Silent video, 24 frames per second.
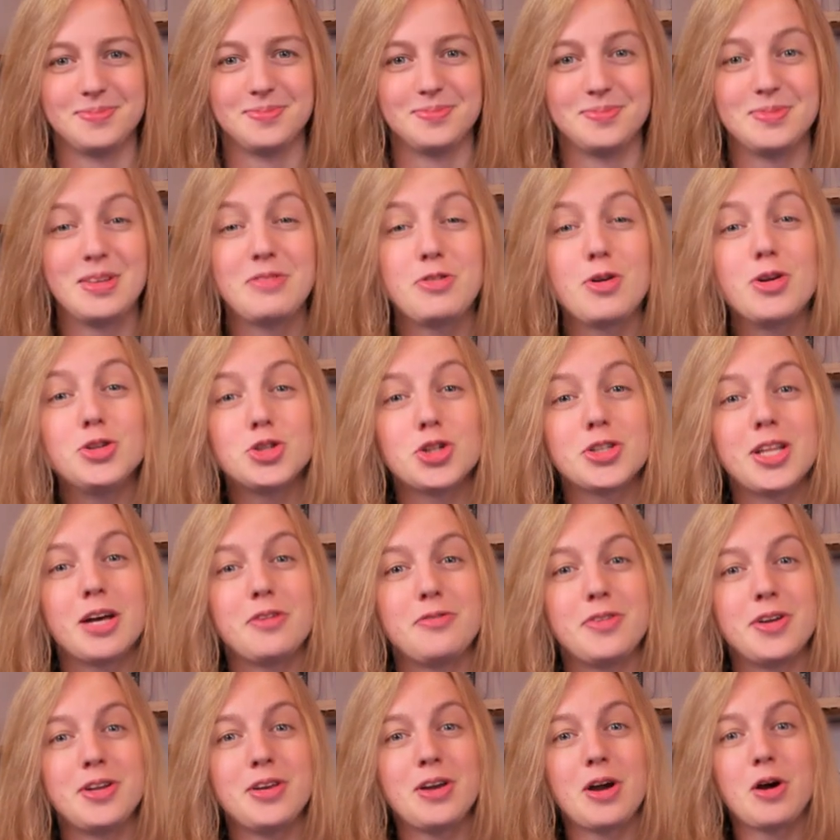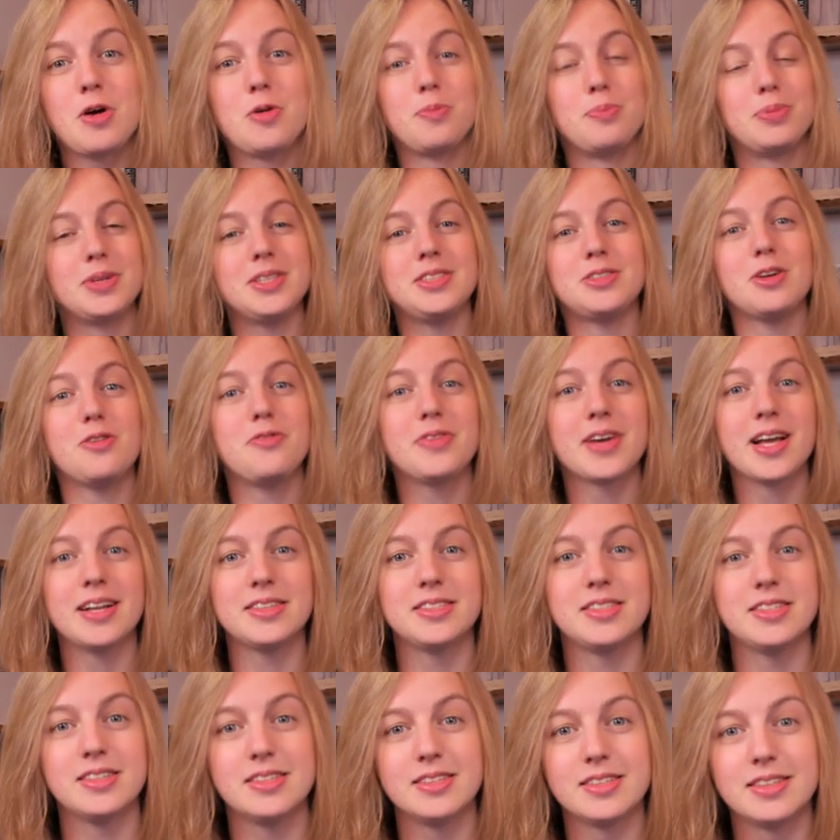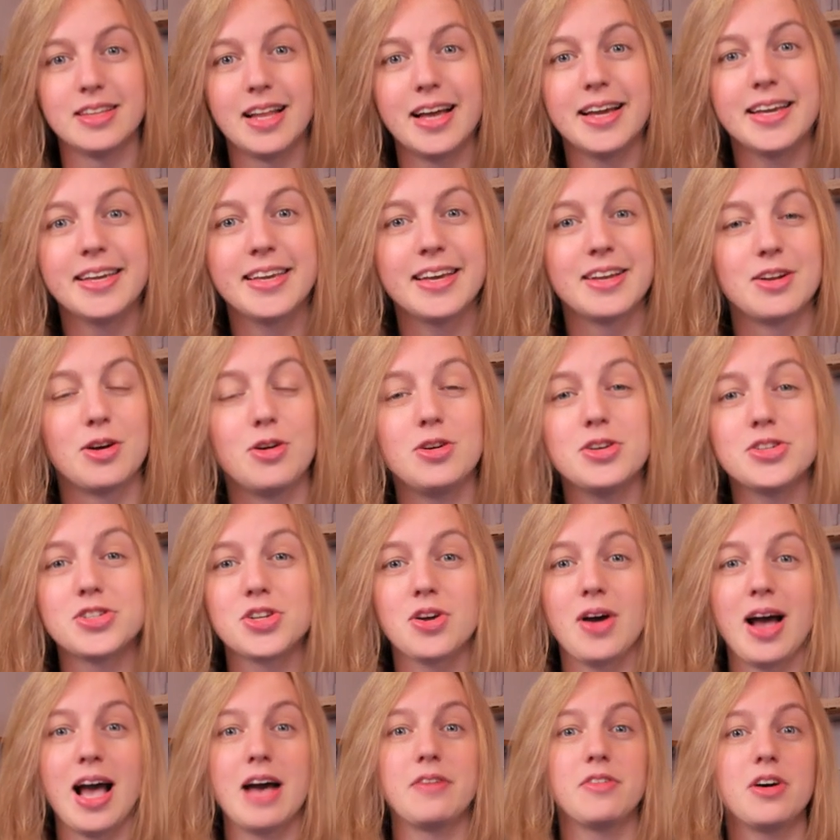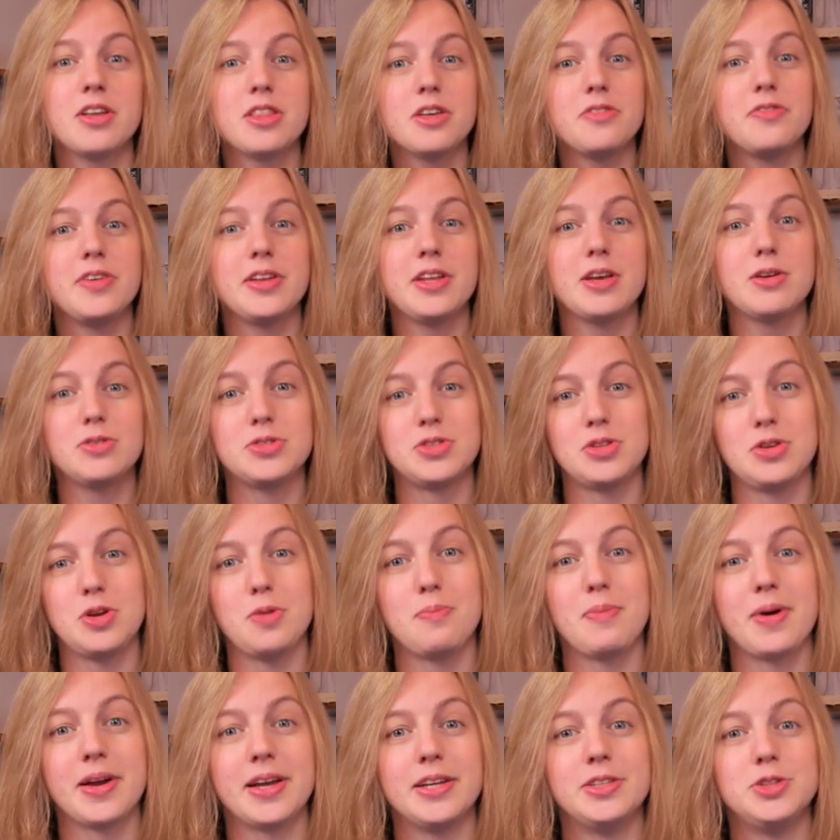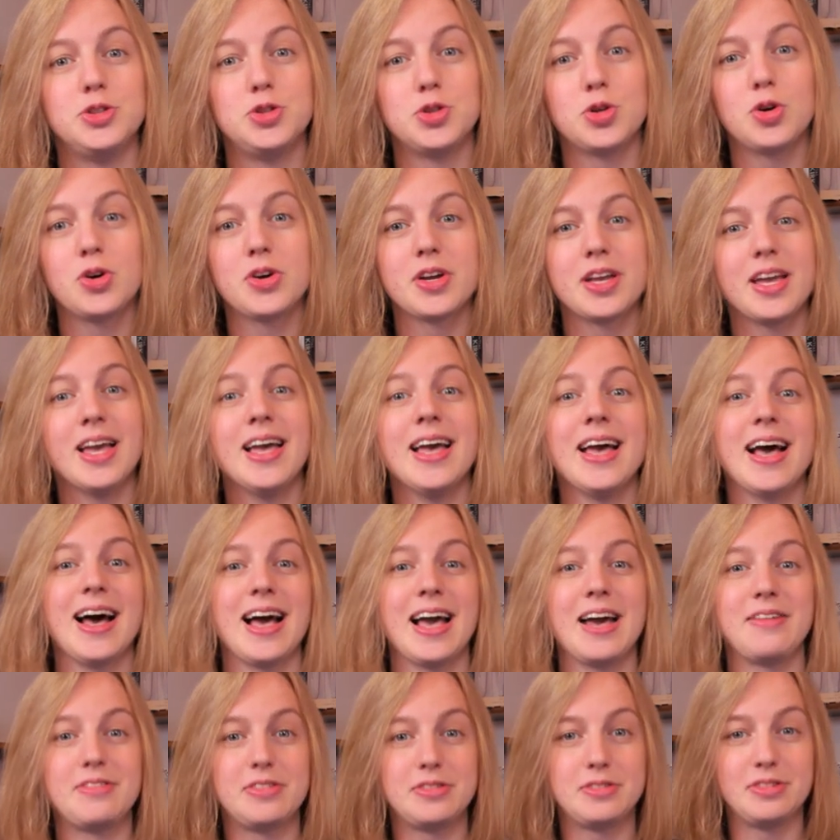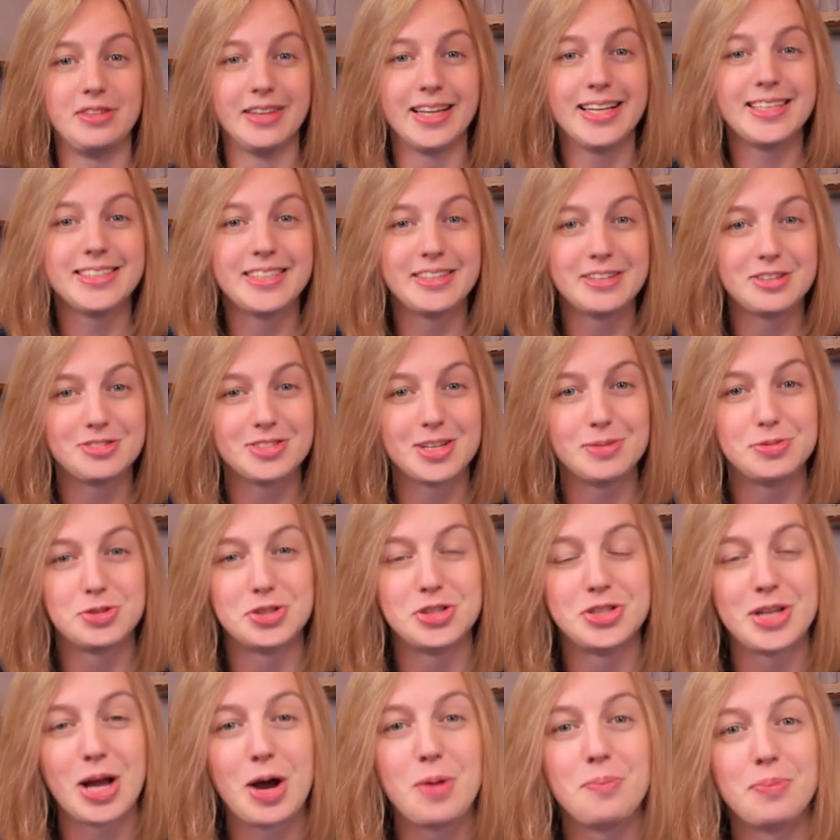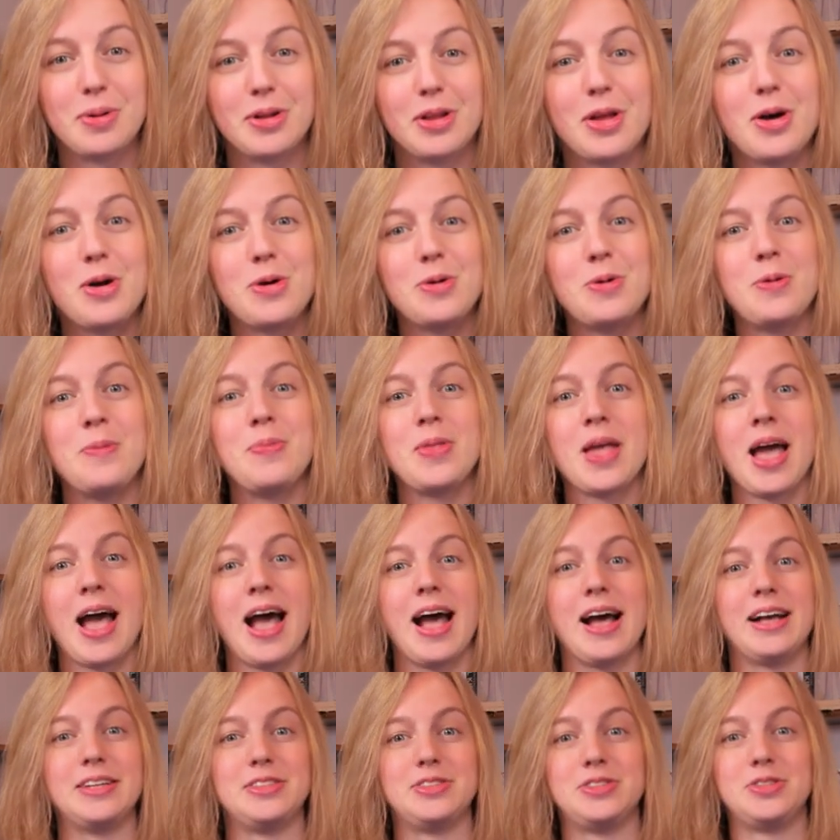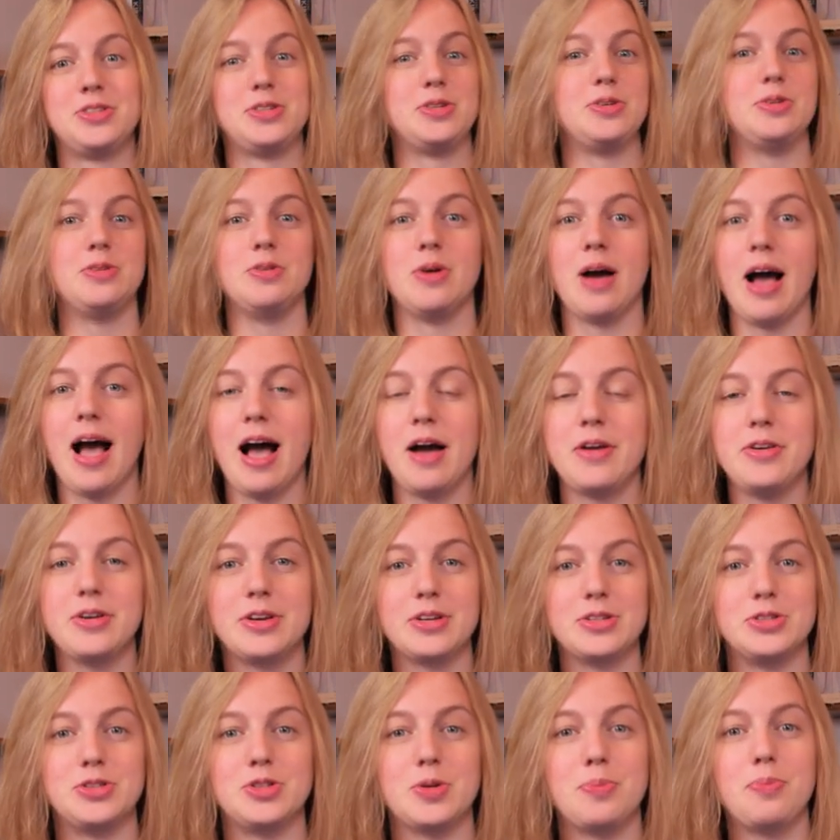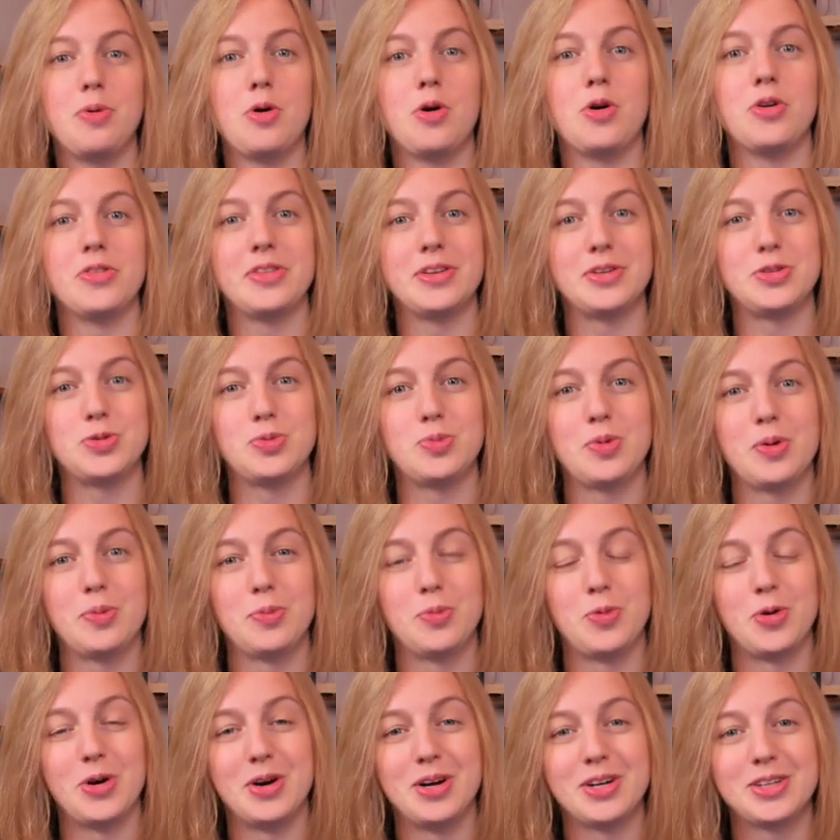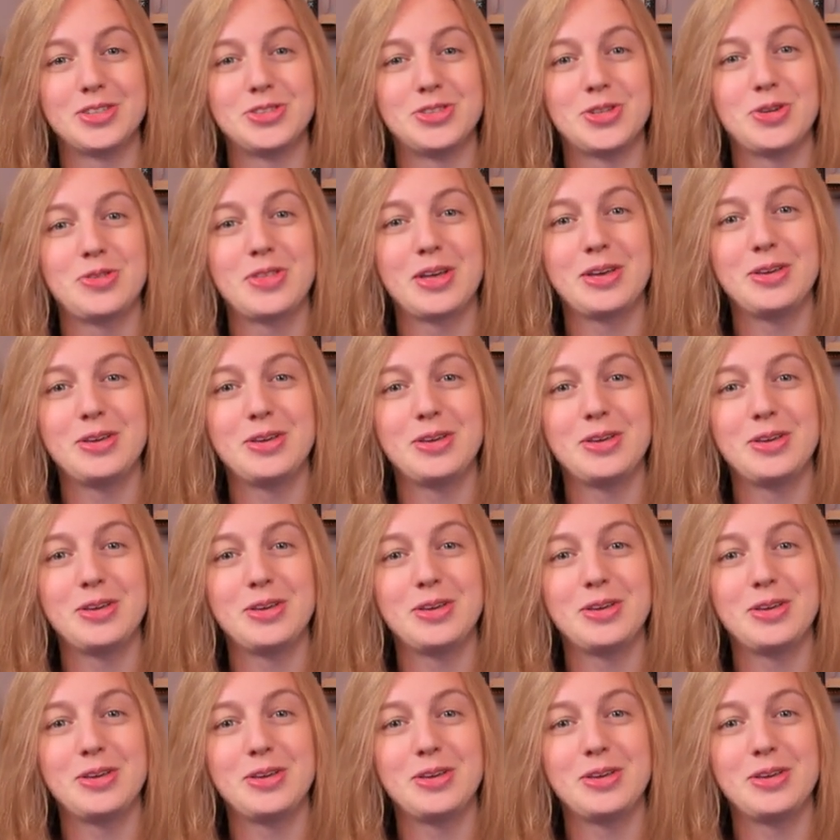If you enjoyed that video, please don't forget to like it. Also, I have other videos that you might enjoy. I have links in the description down below as to how you can support this work. So thank